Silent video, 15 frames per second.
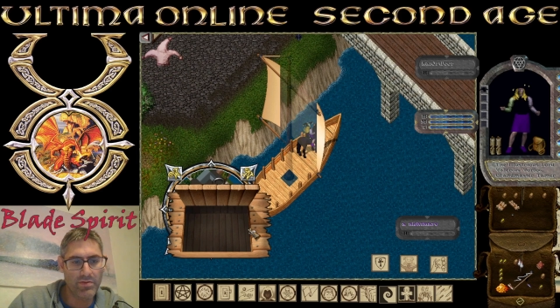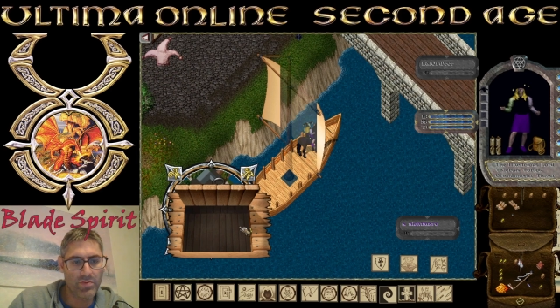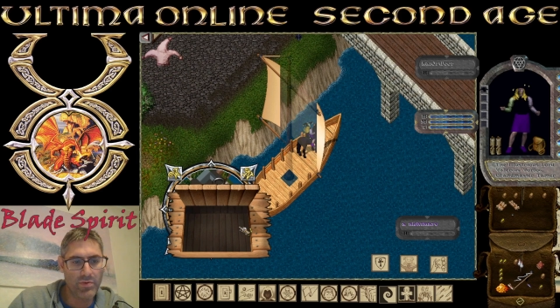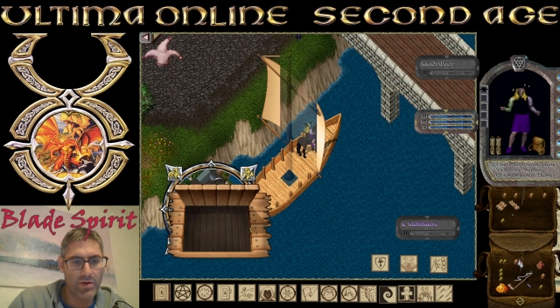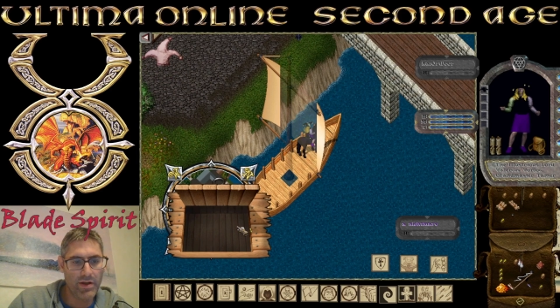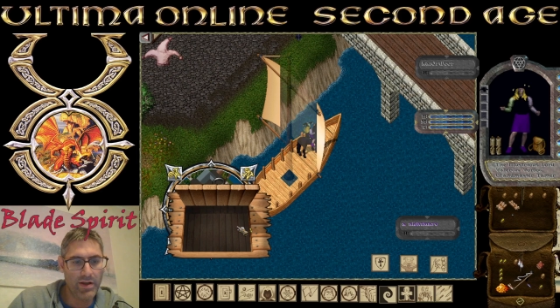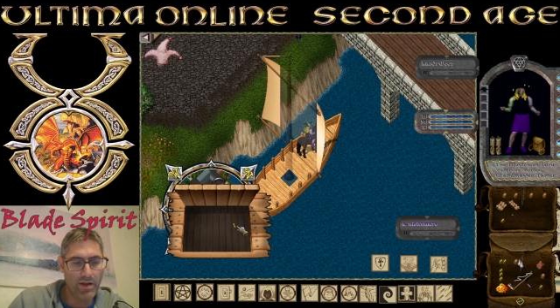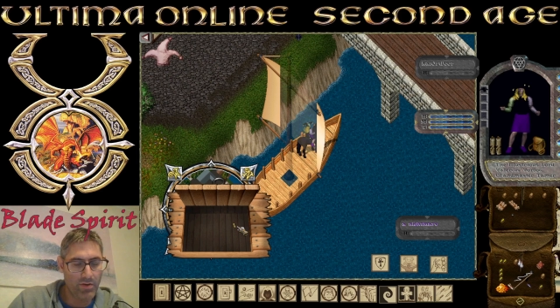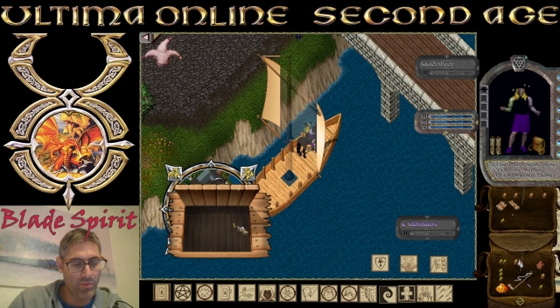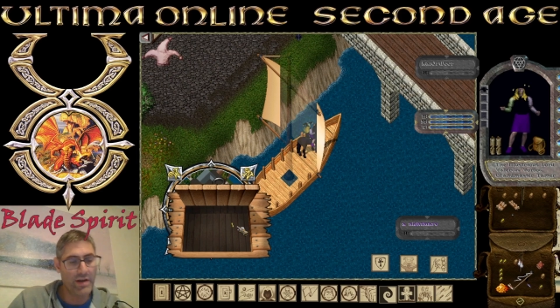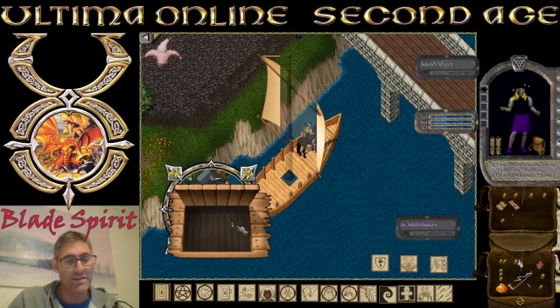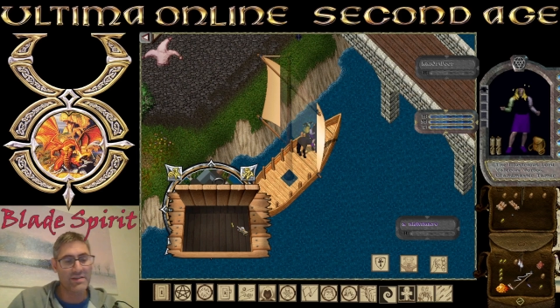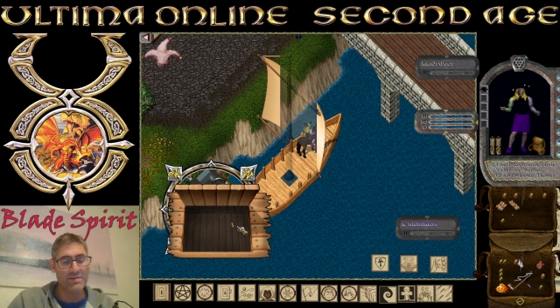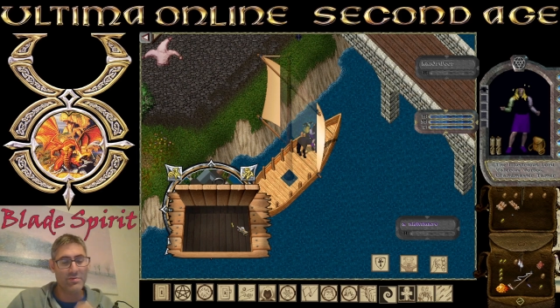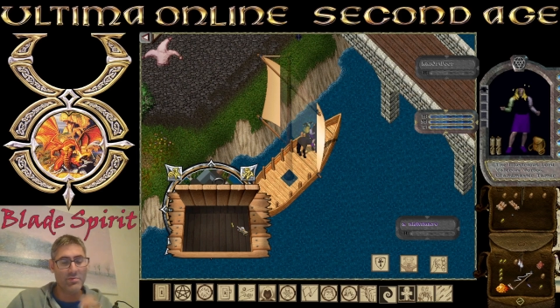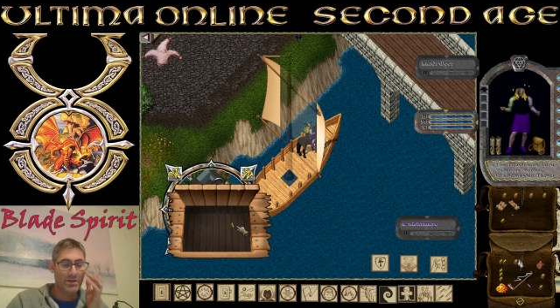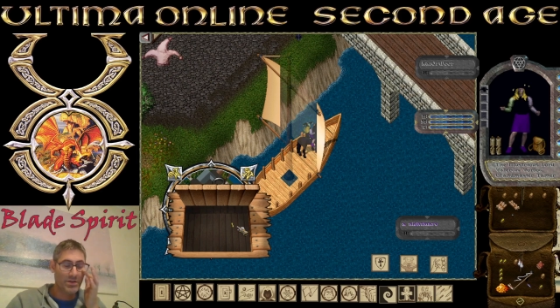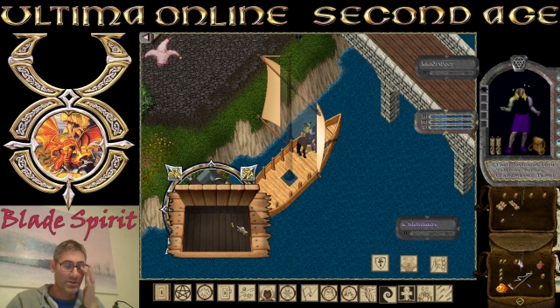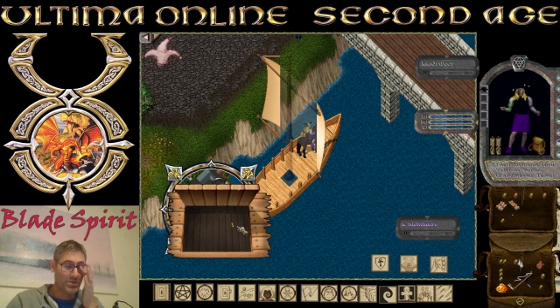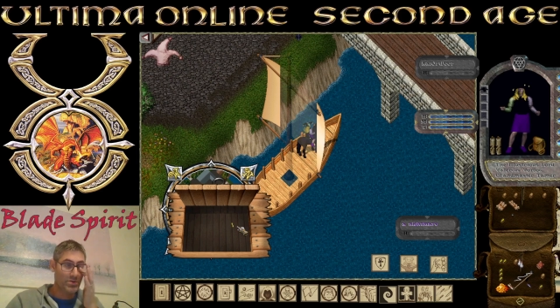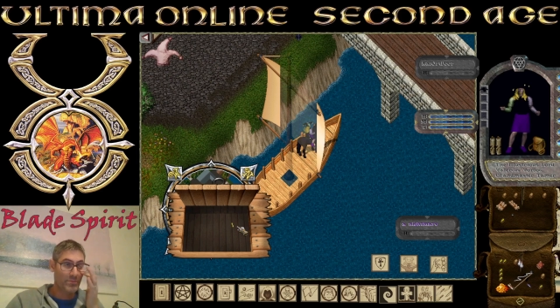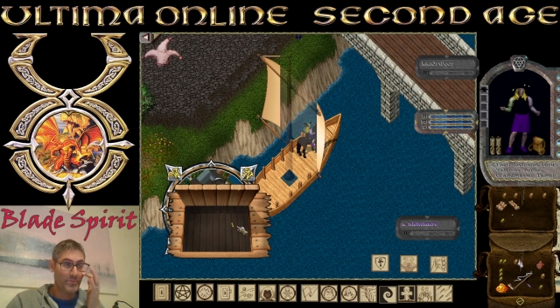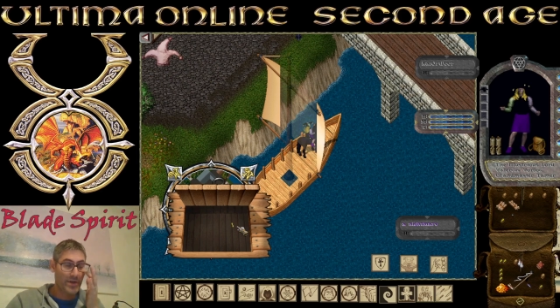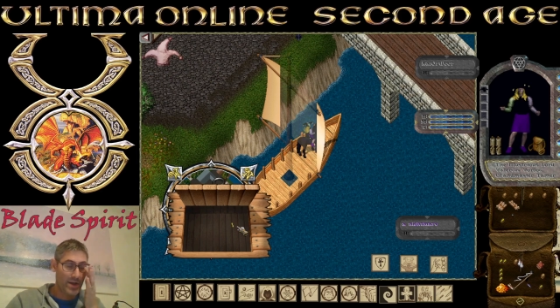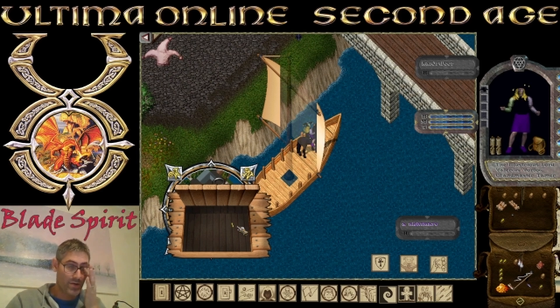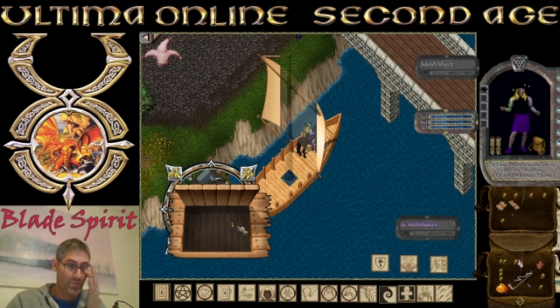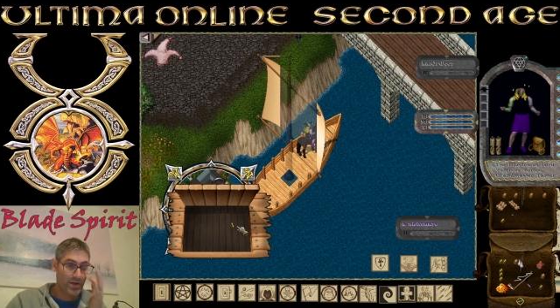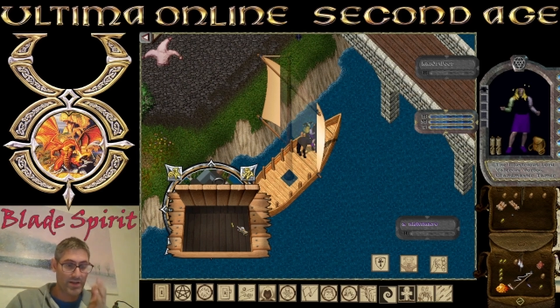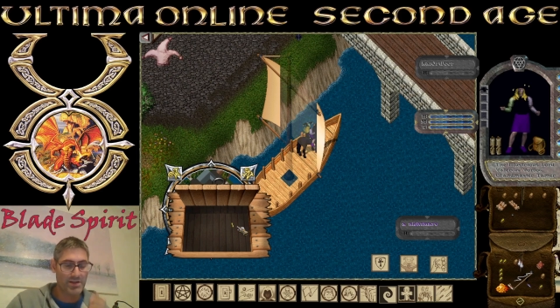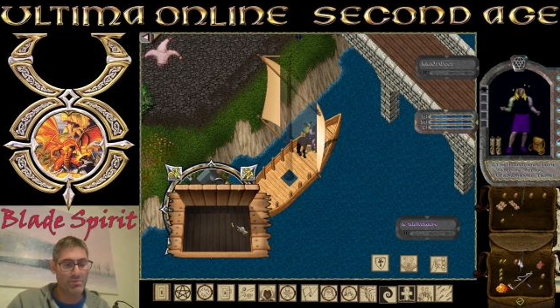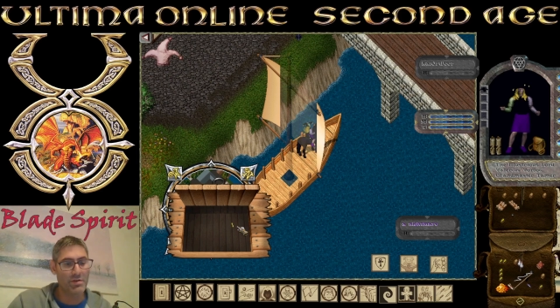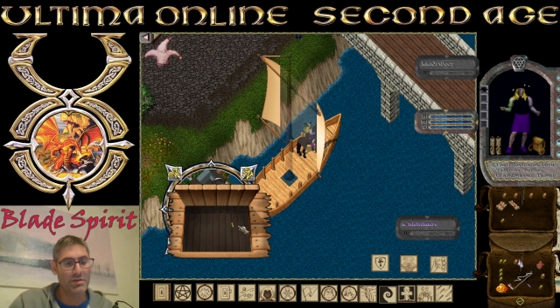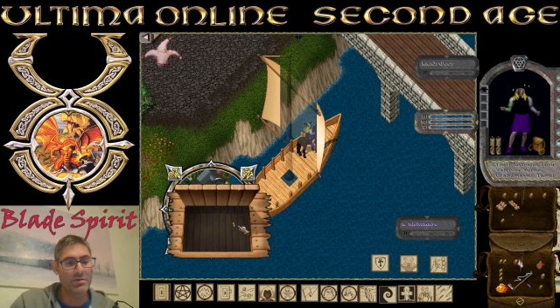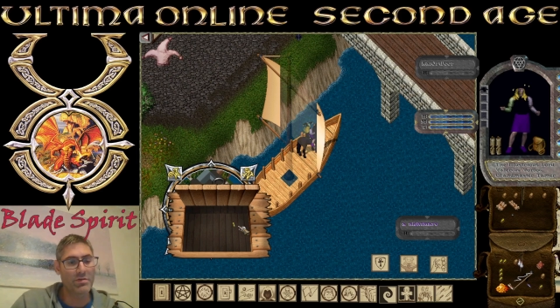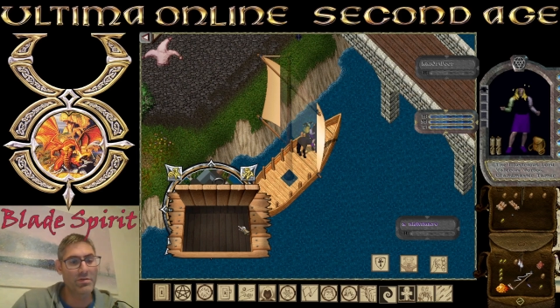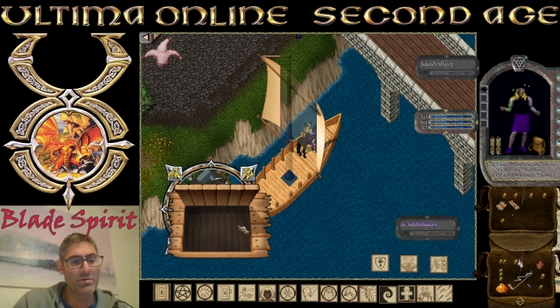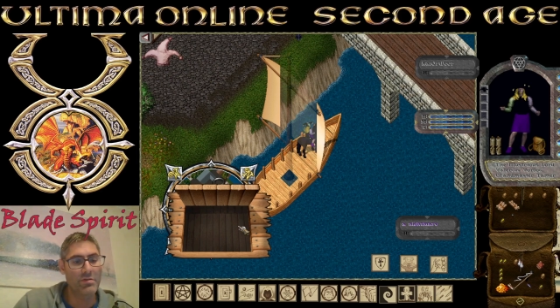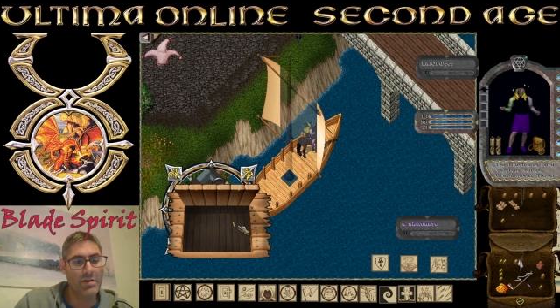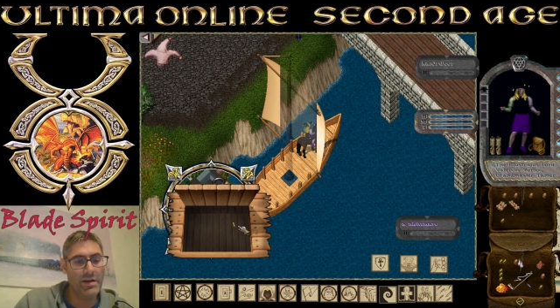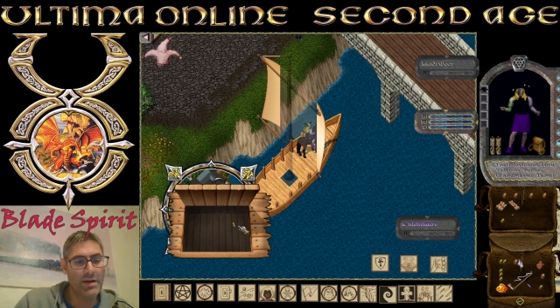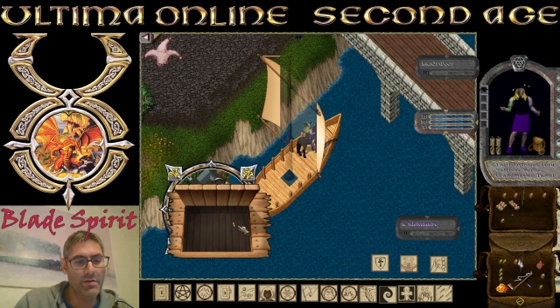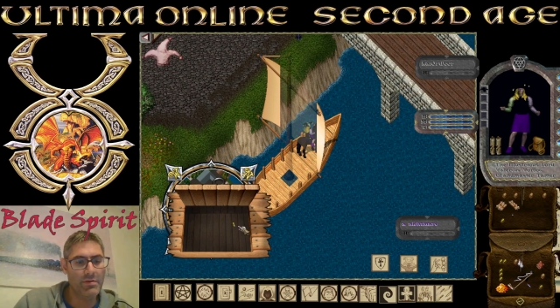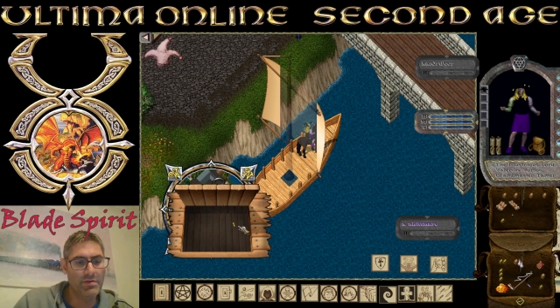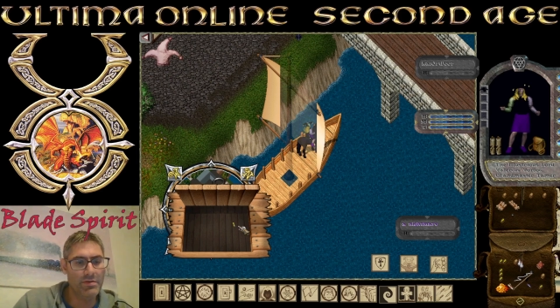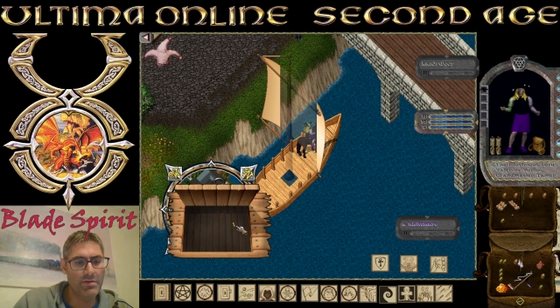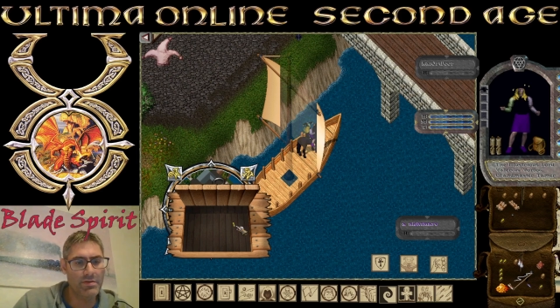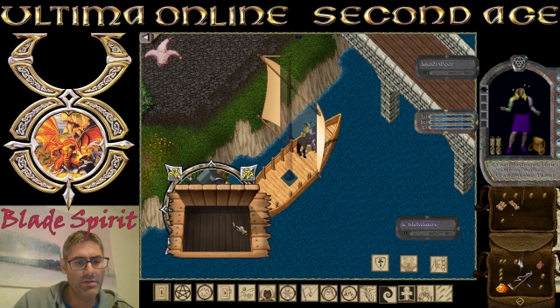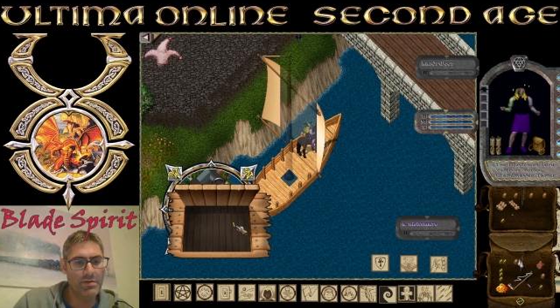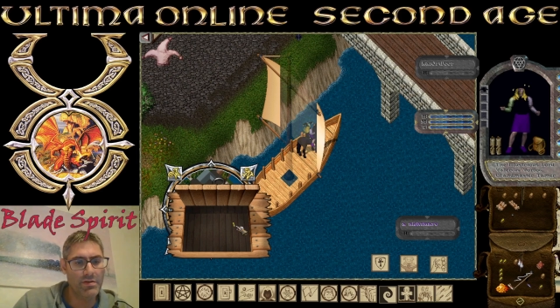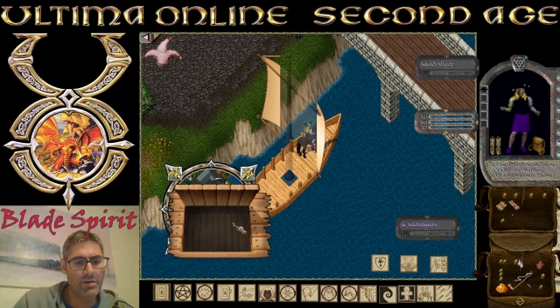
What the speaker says: One is created in your bank, one is created on your character.